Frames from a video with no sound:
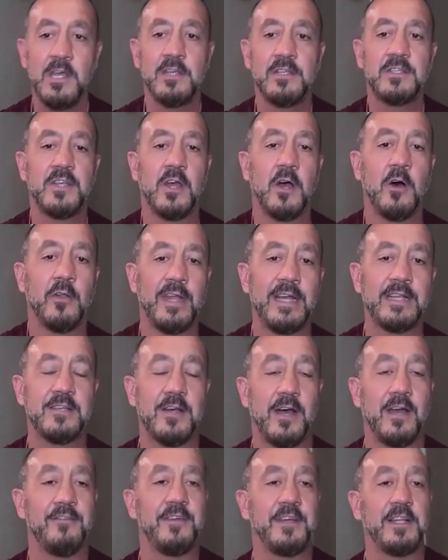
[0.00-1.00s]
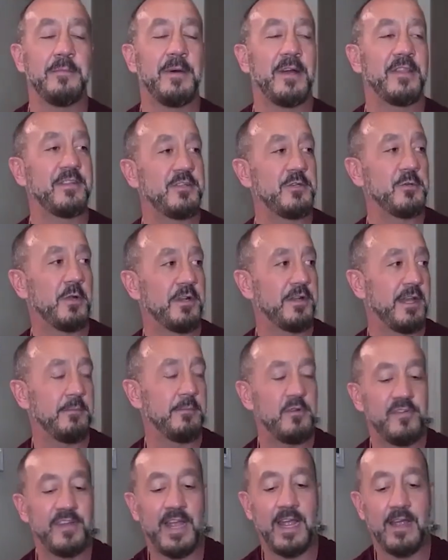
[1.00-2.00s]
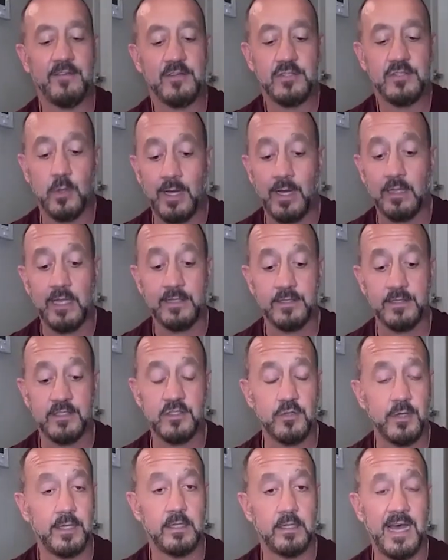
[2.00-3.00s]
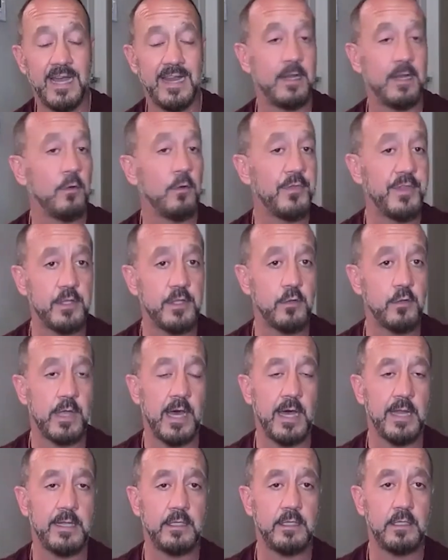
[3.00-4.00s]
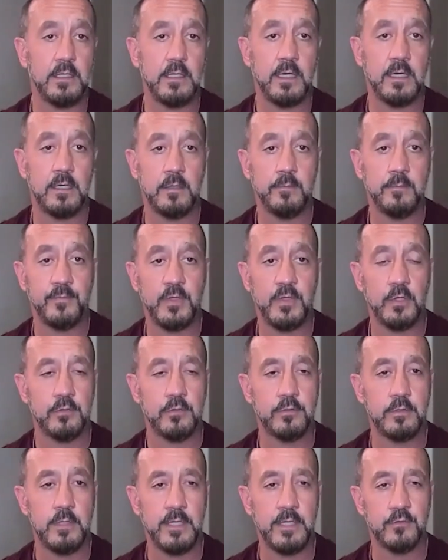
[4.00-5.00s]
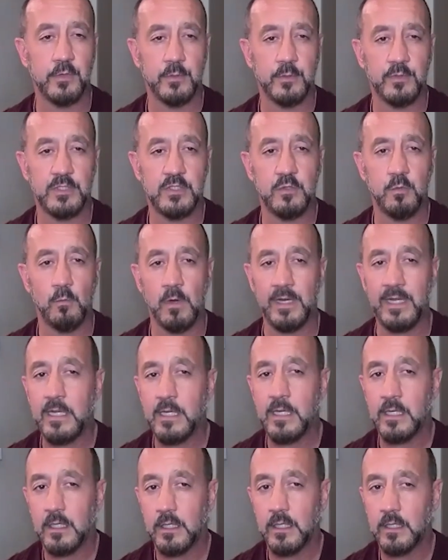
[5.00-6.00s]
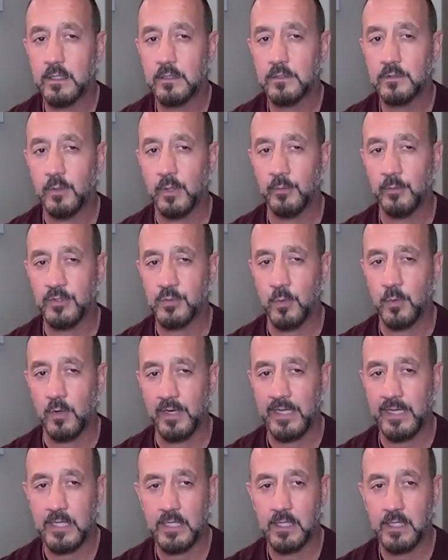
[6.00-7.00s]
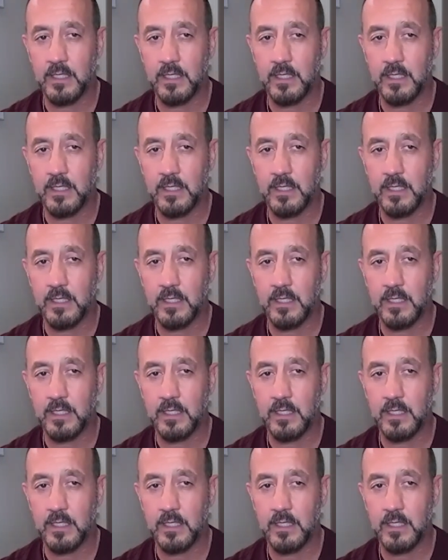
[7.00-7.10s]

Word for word: So that's how I feel about the 200 day moving average. So I like this trade a lot. I don't think you got it. Um, your entry was 20. 2120. It was it